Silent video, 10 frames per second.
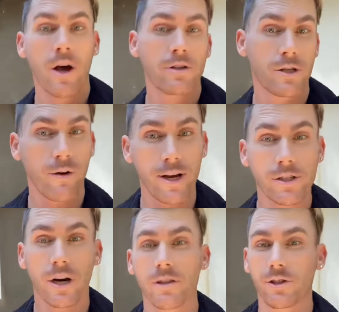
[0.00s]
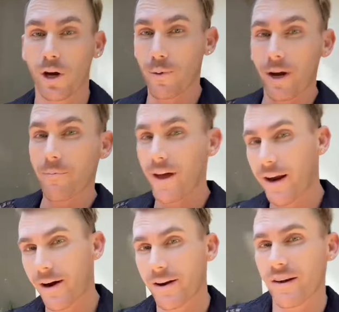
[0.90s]
So I start soaping up that
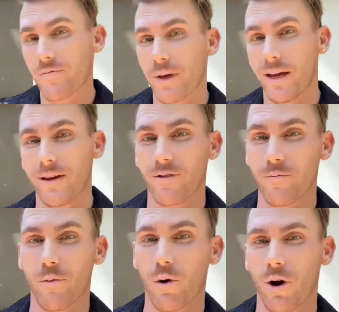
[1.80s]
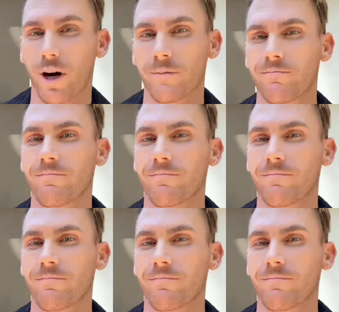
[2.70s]
area of me even more